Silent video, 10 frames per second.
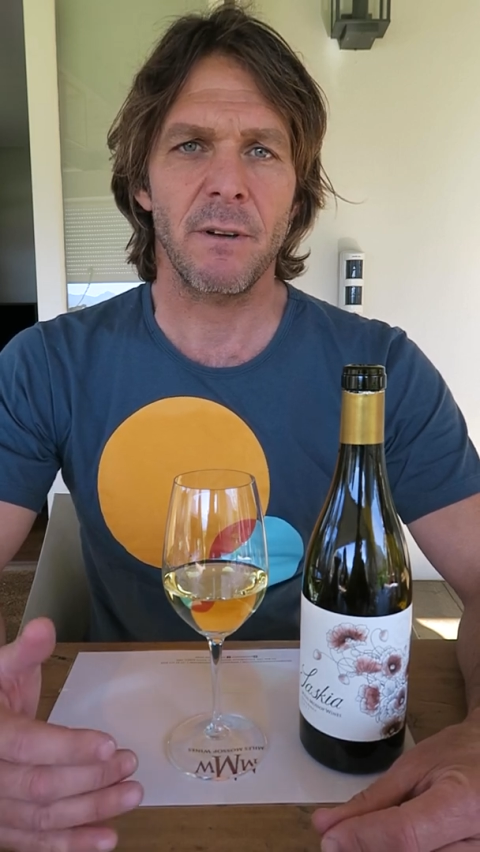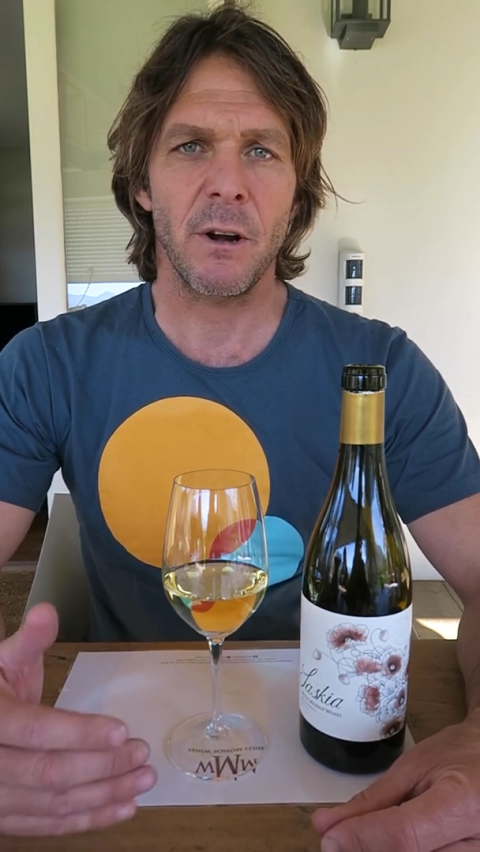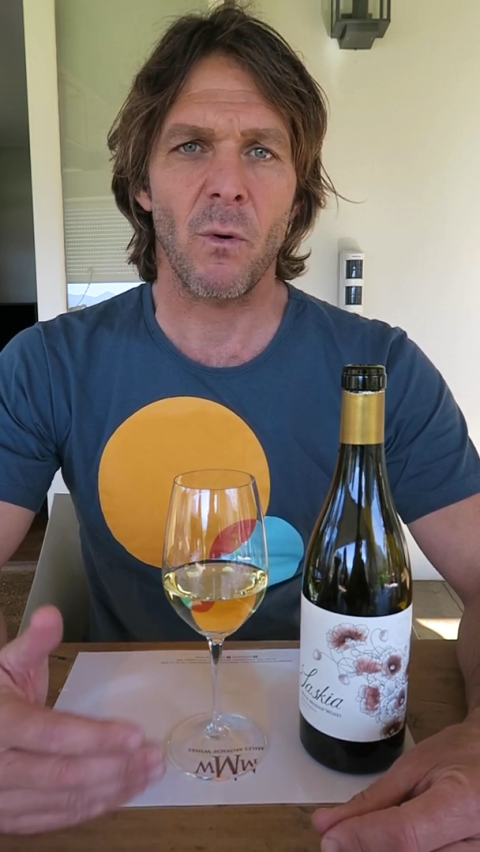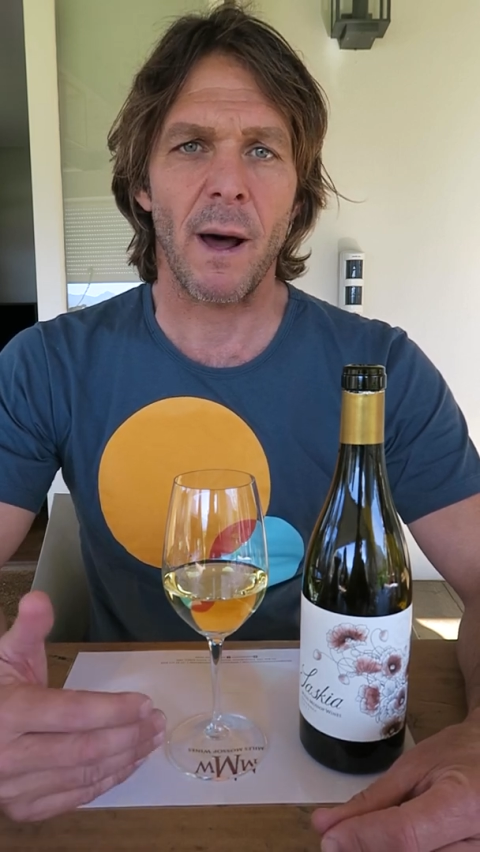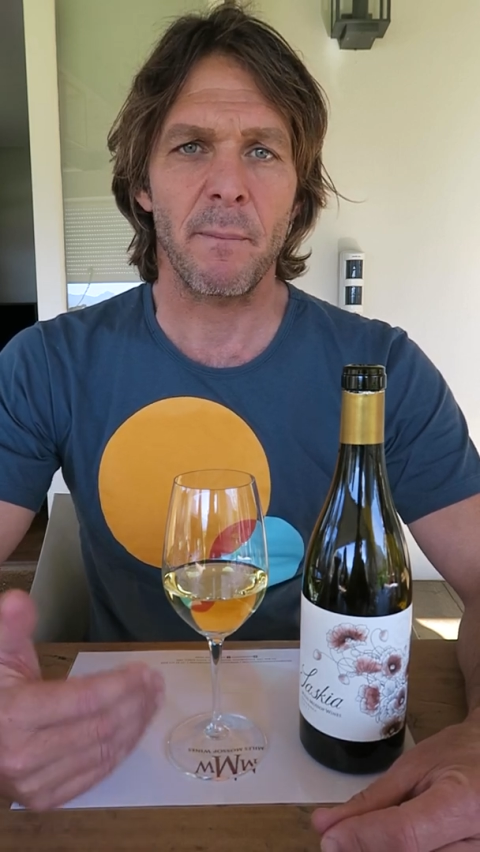
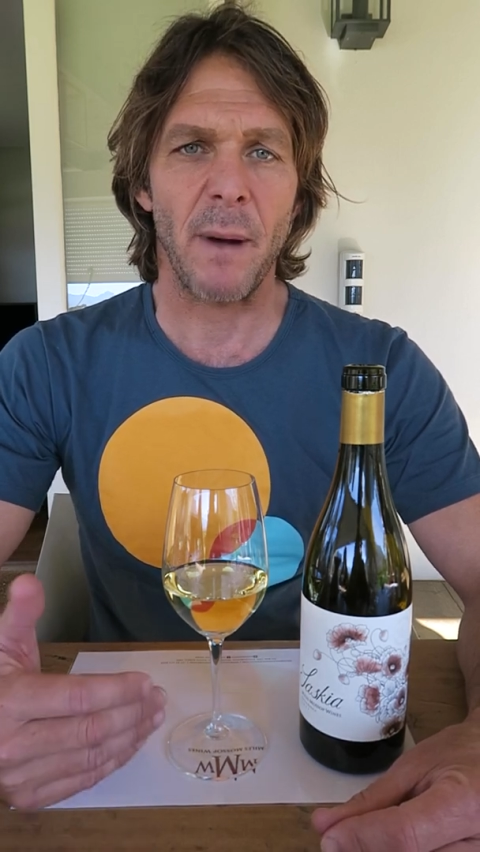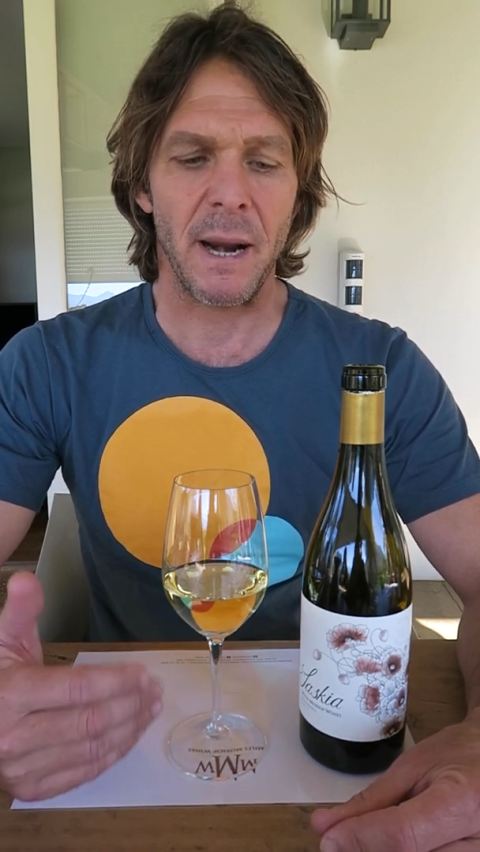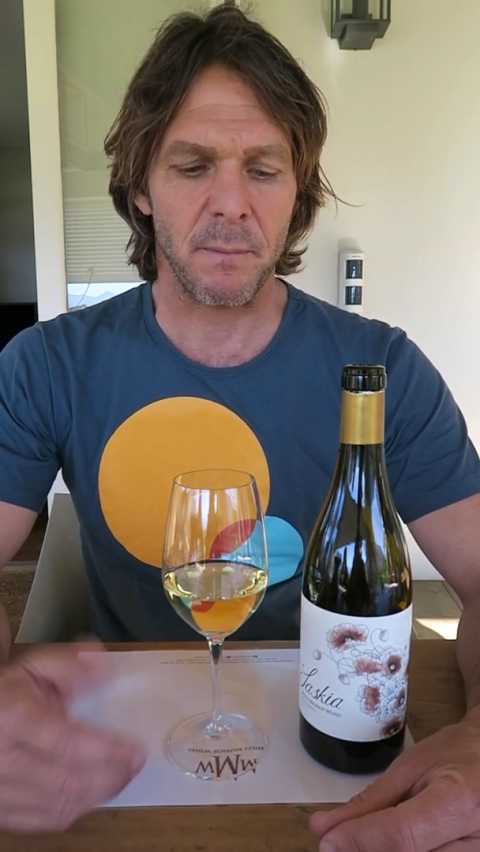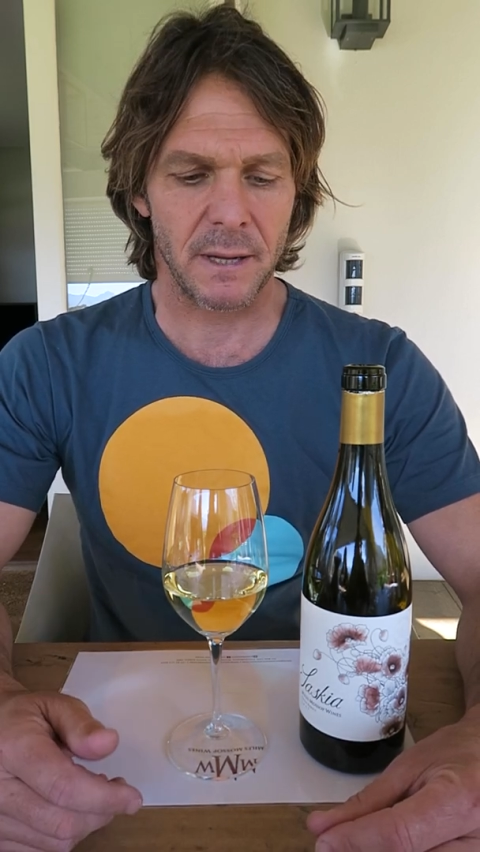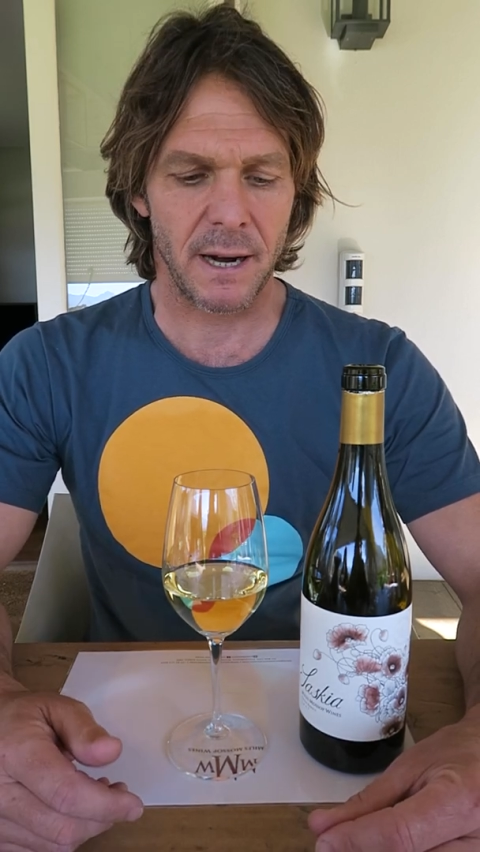very ripe
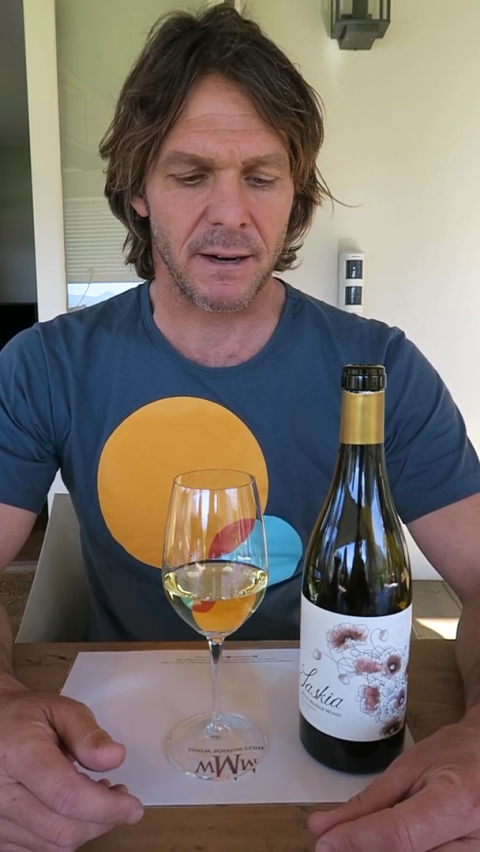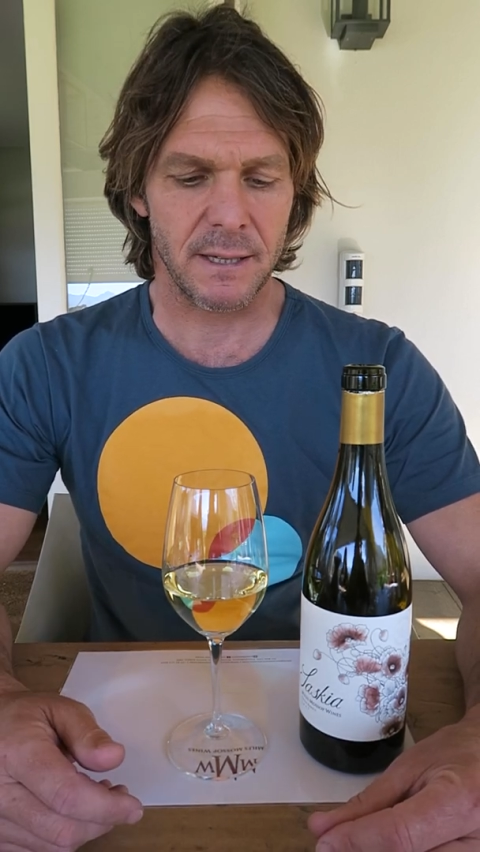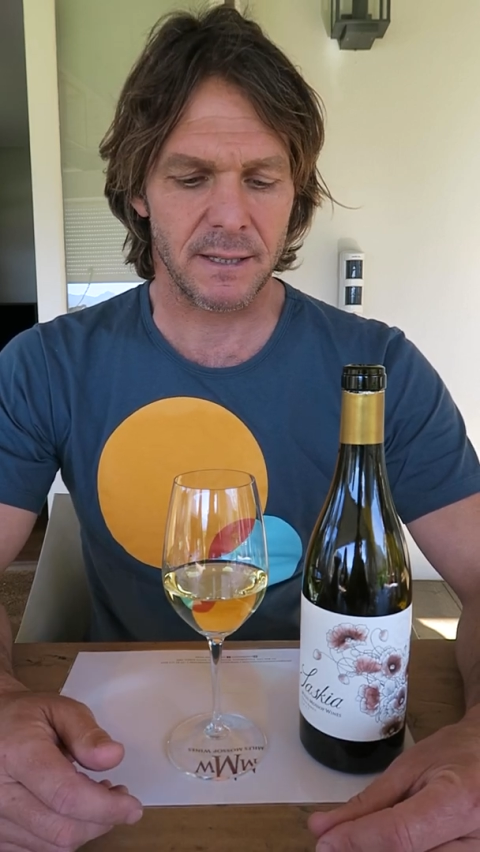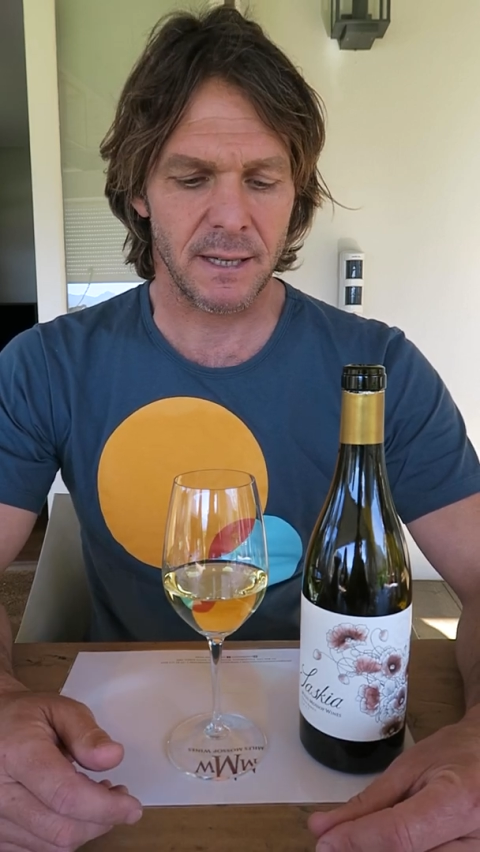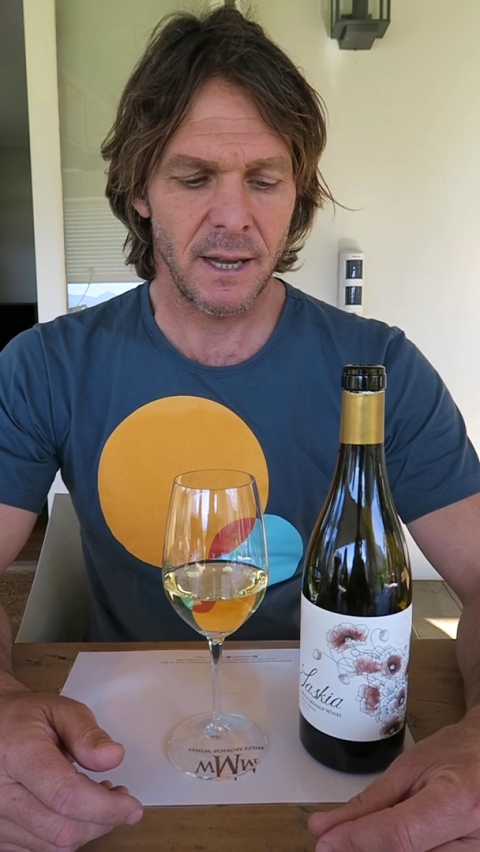pineapple
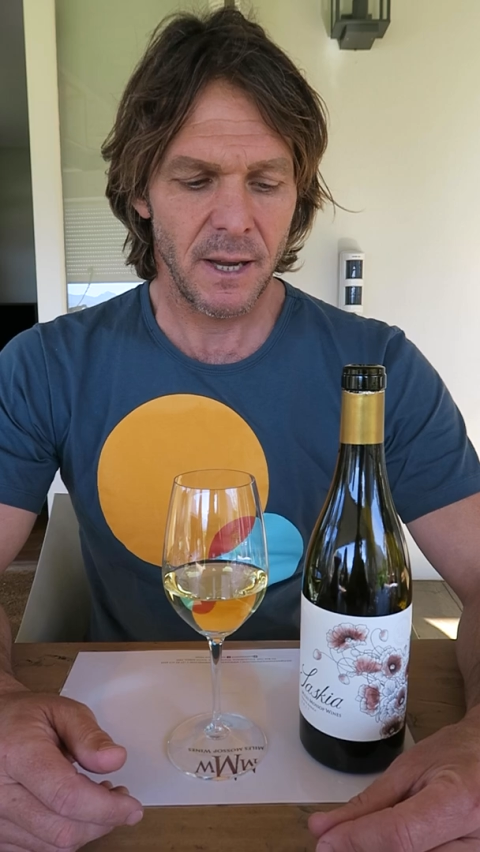characters.